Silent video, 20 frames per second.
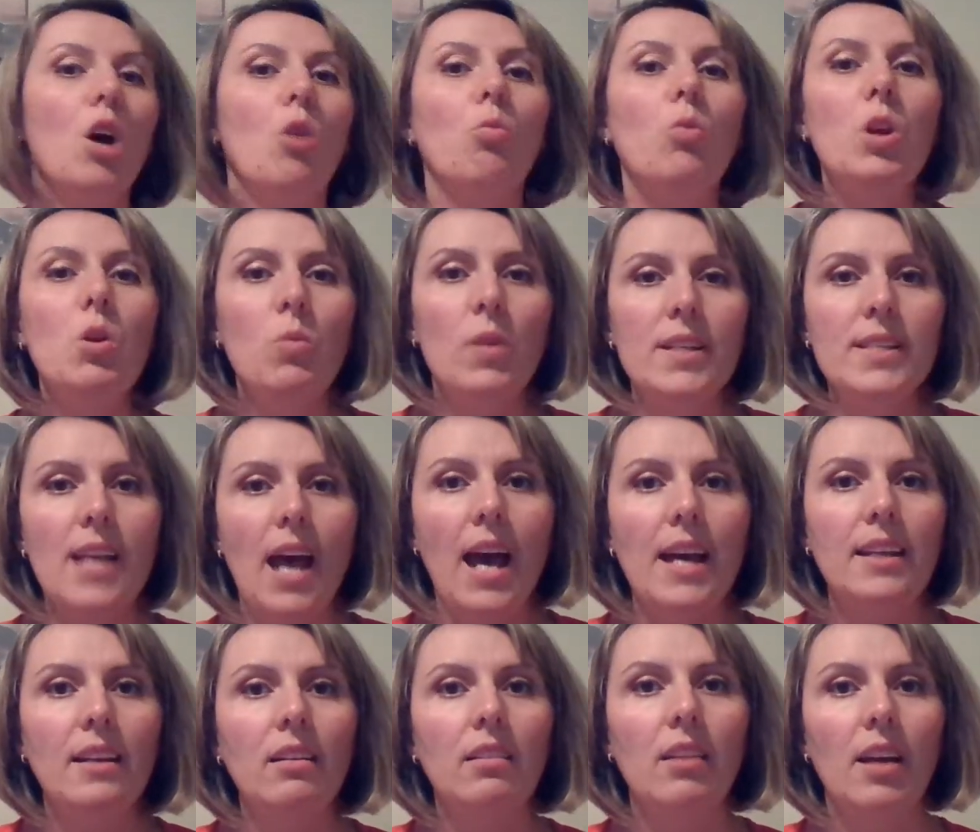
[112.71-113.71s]
We once
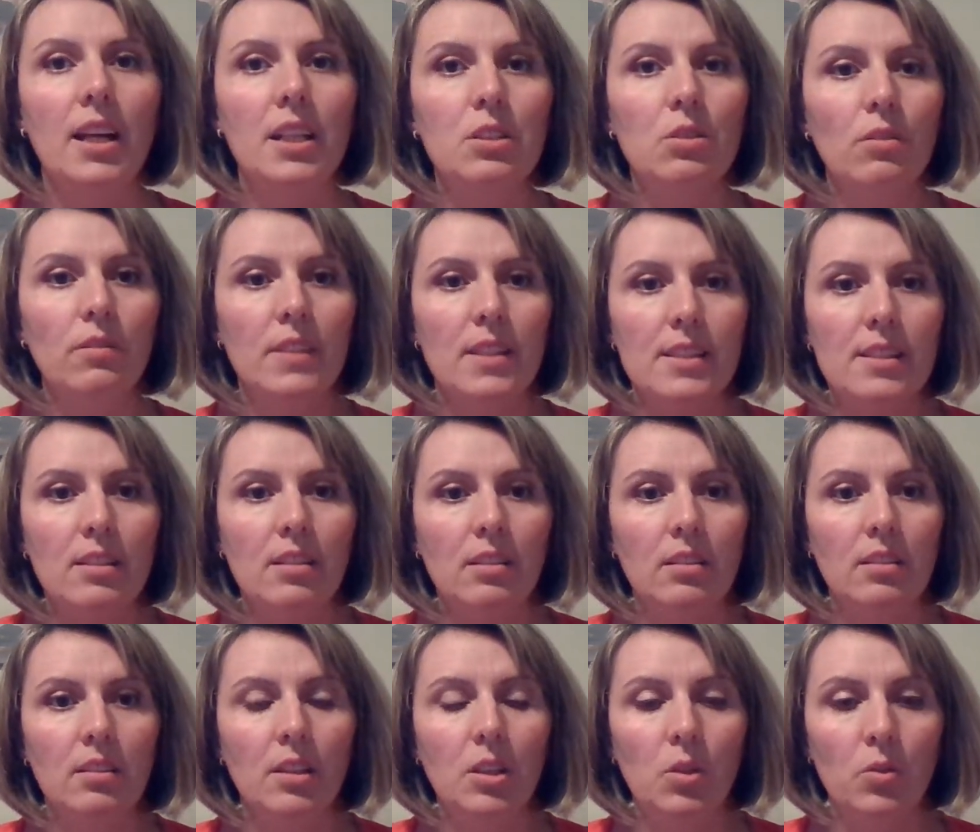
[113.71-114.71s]
had a client on this
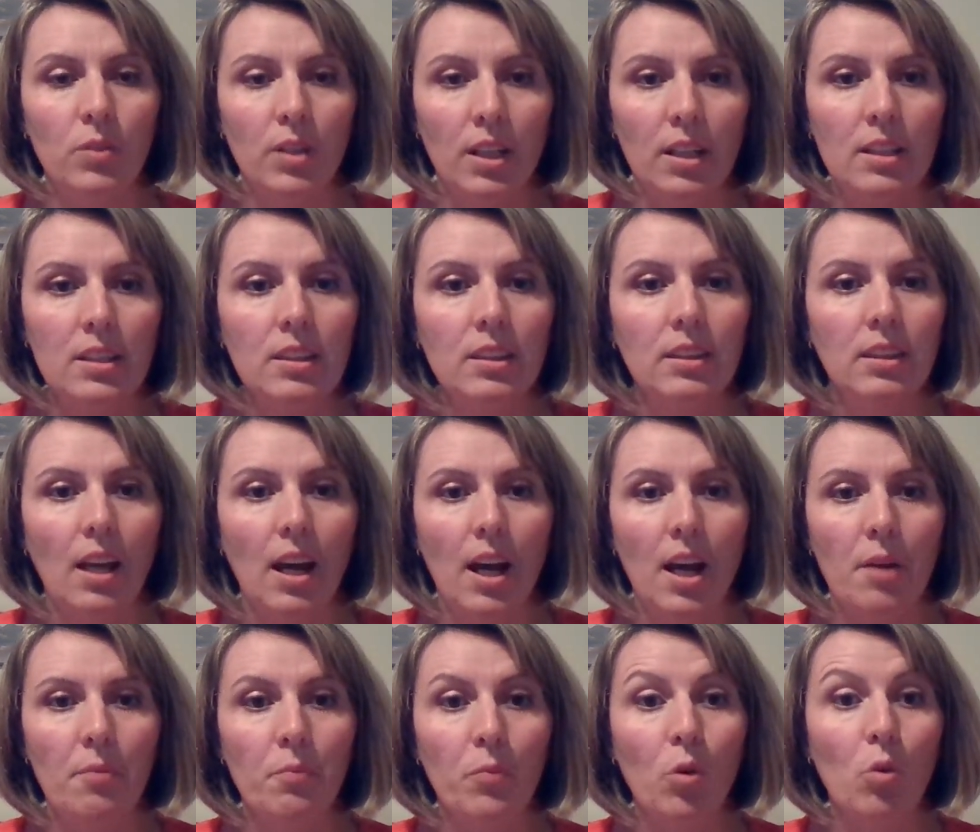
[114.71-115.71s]
unit
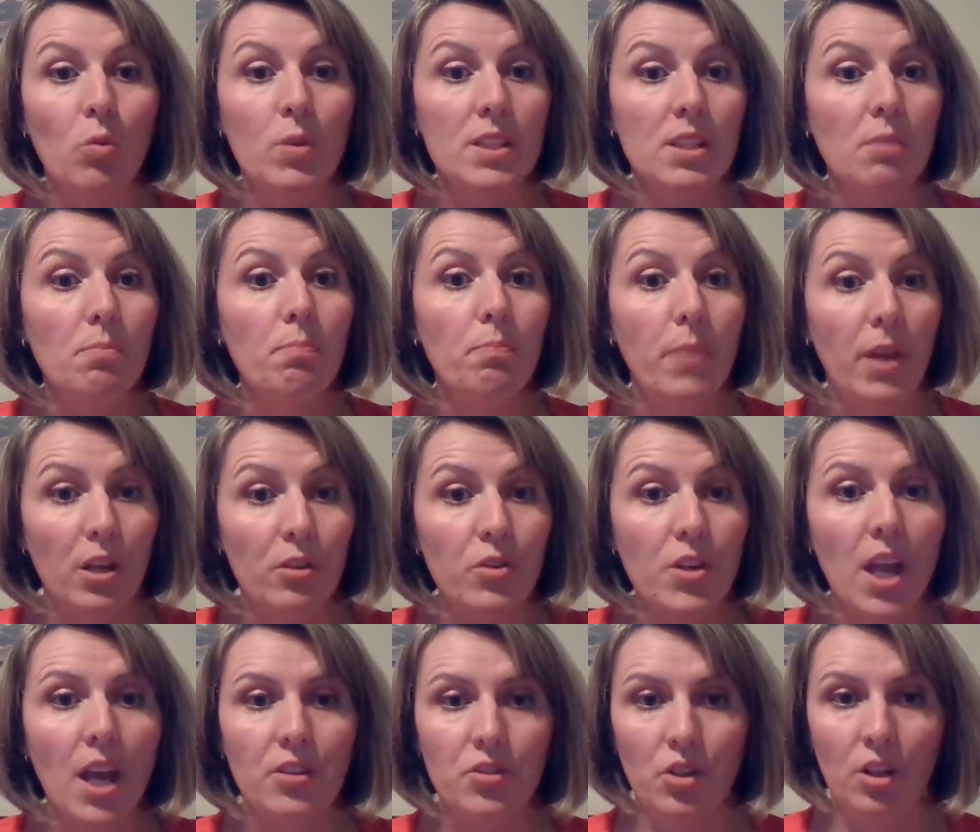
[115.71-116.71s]
who was a
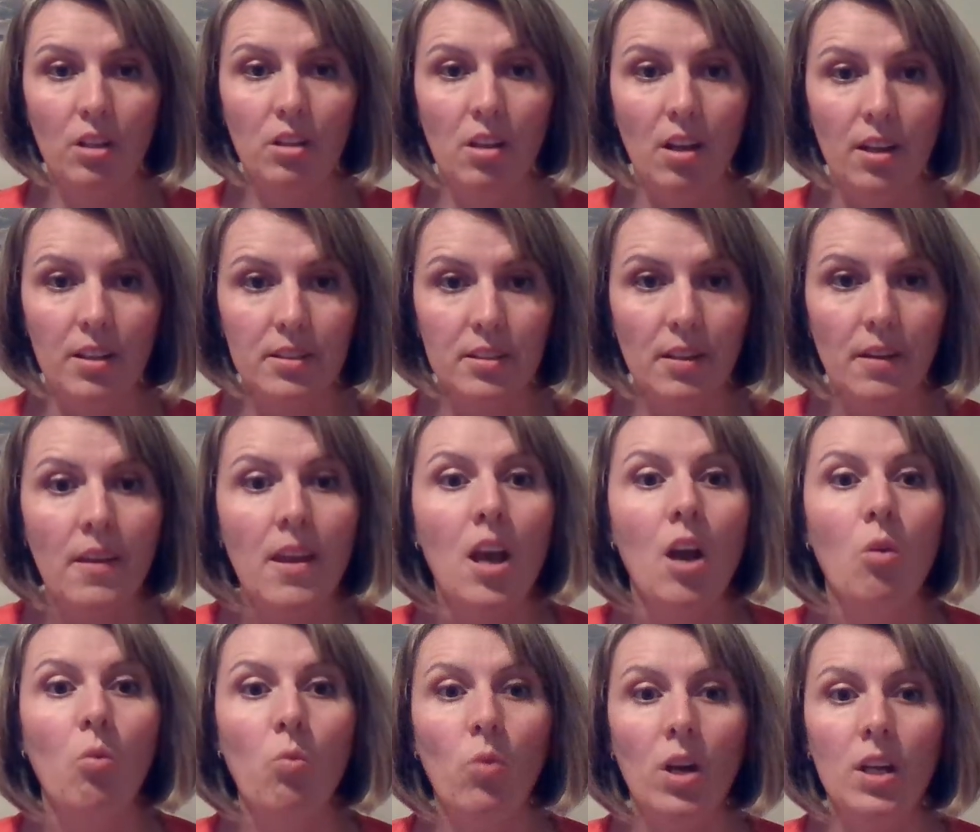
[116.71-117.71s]
bariatric client.
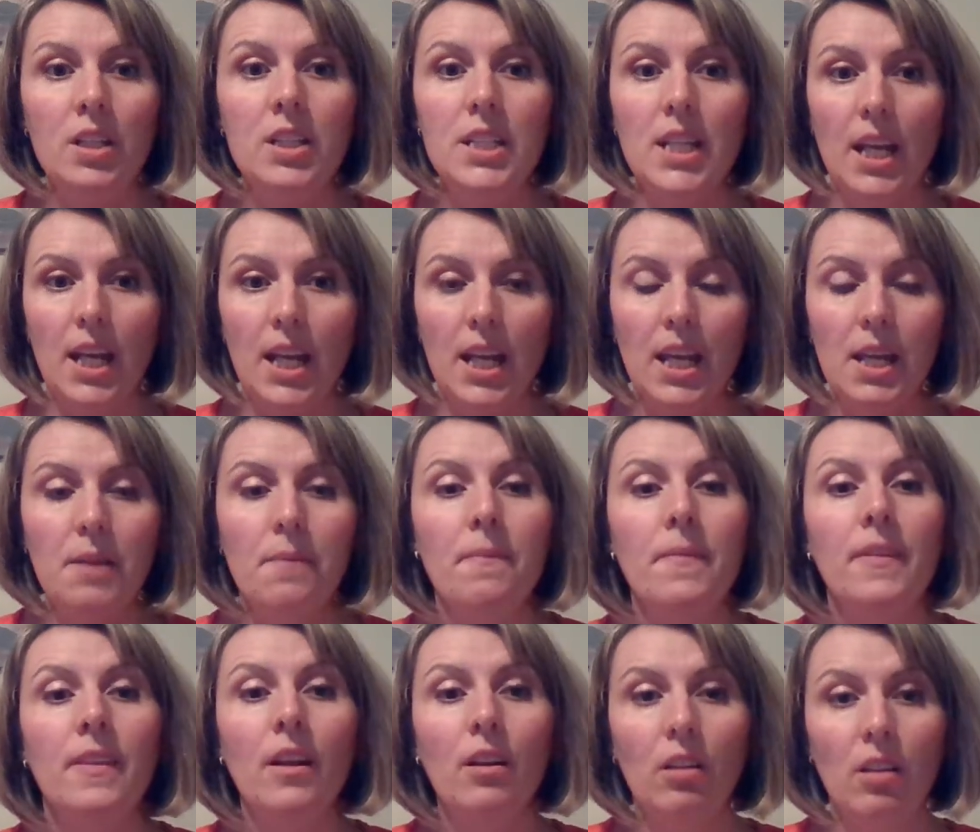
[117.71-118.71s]
One day,
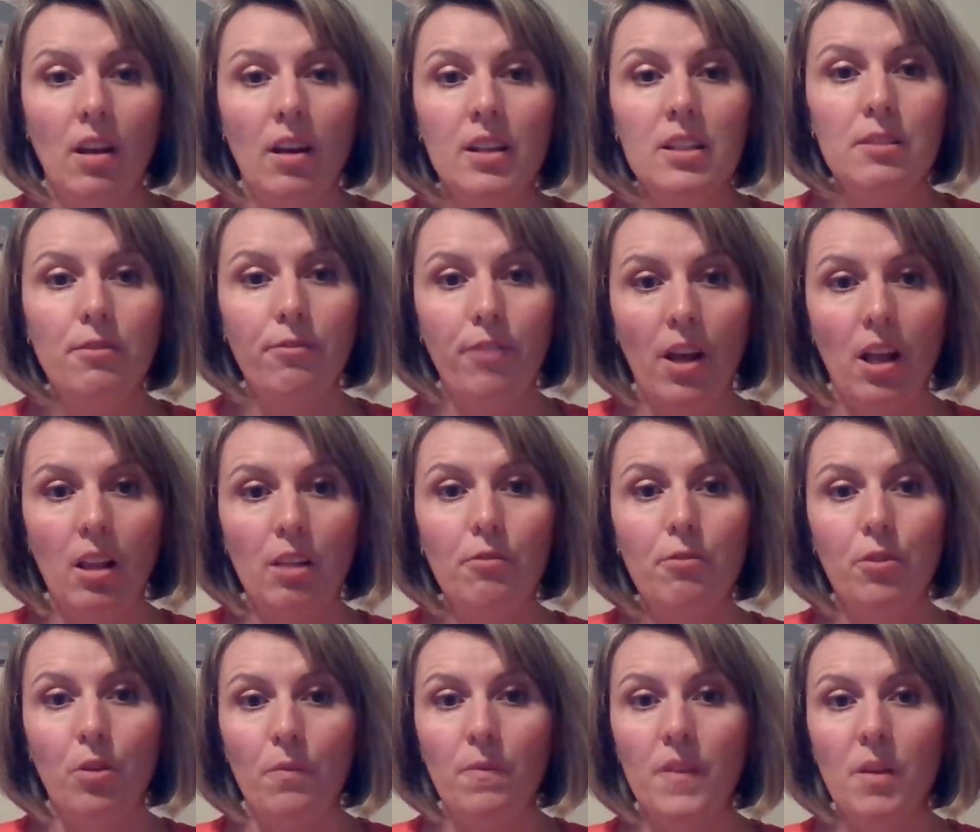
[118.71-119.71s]
the client fell
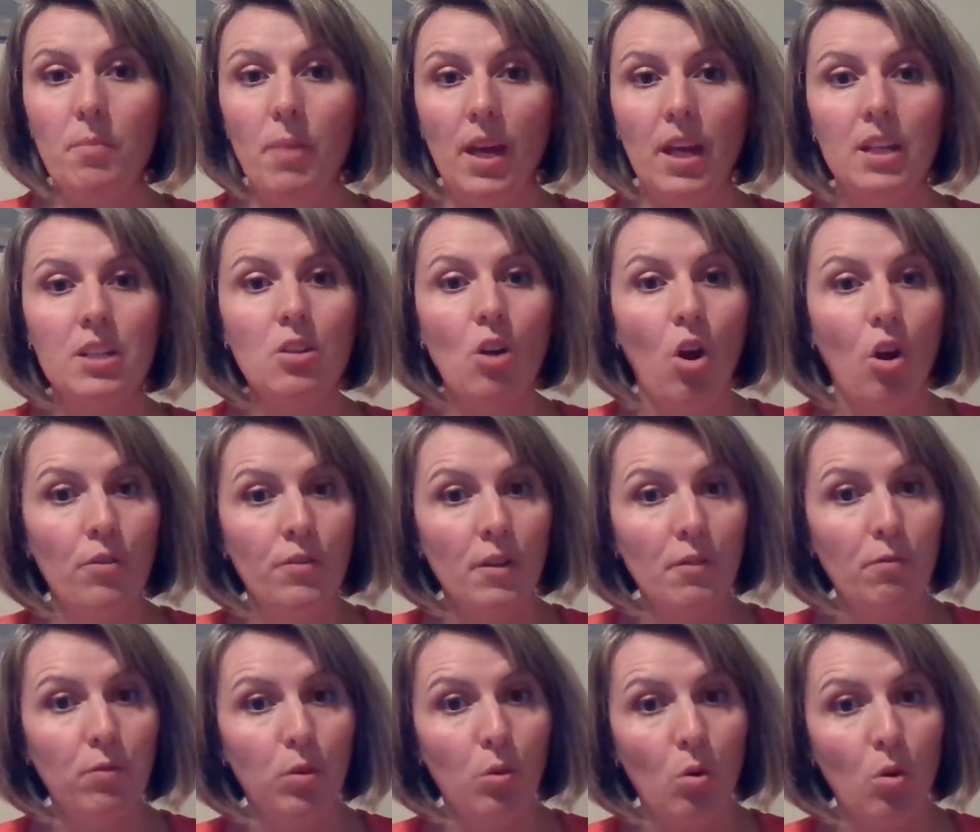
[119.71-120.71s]
from the bed on
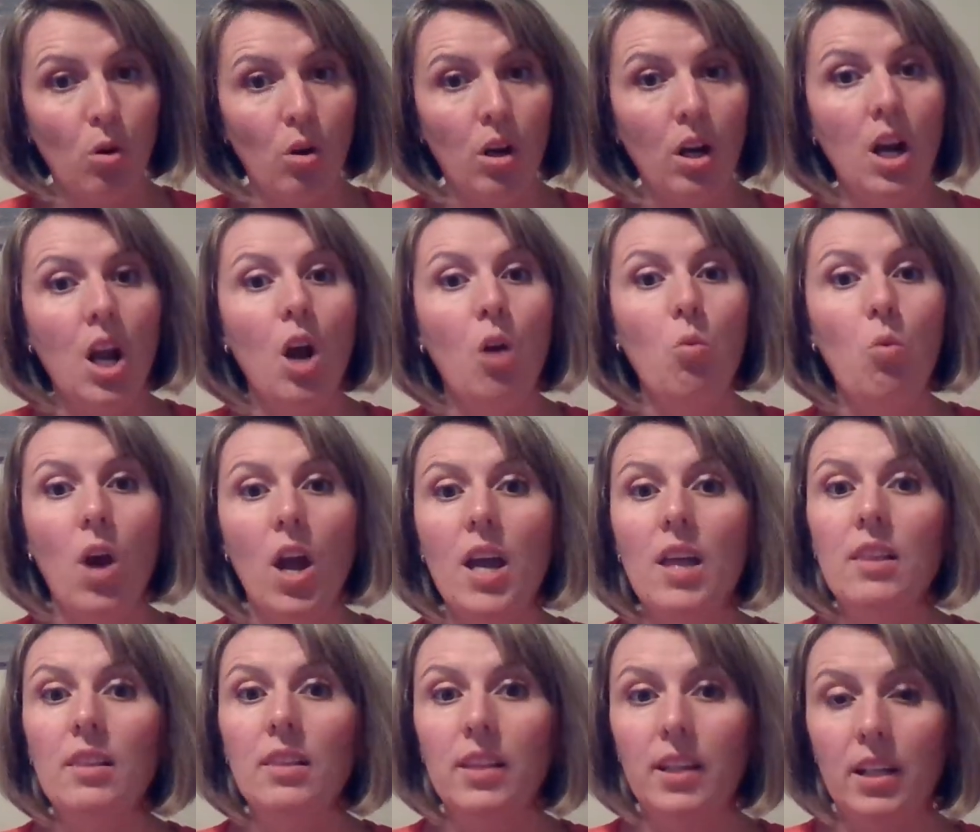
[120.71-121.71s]
the floor
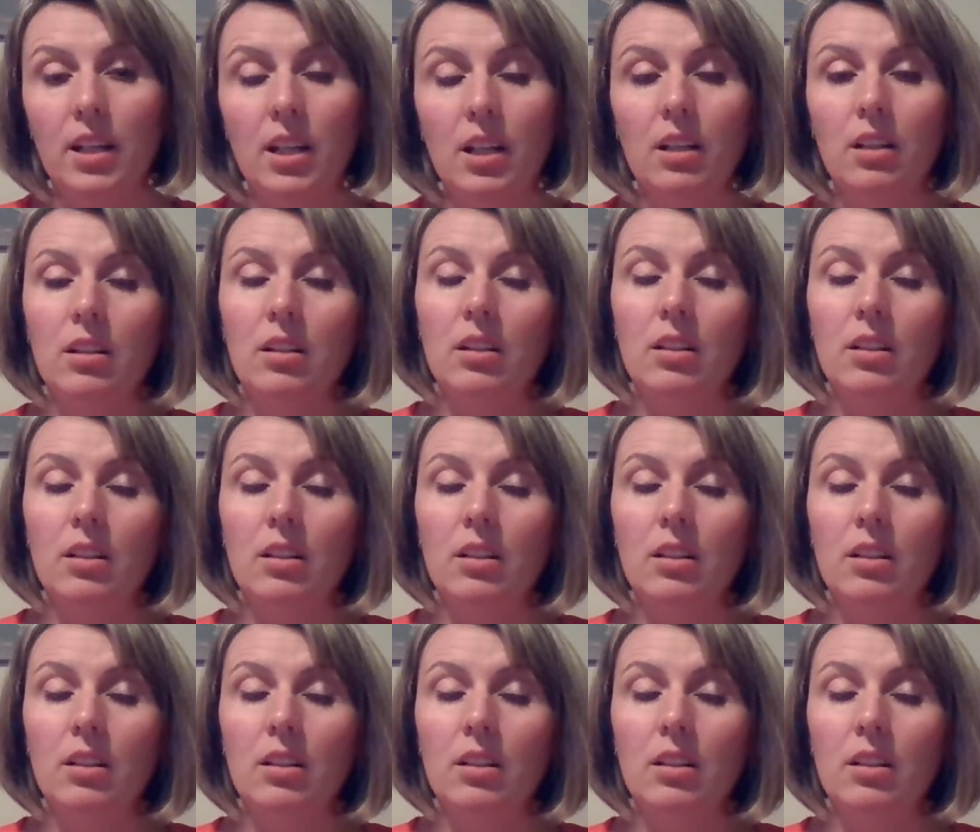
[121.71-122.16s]
while their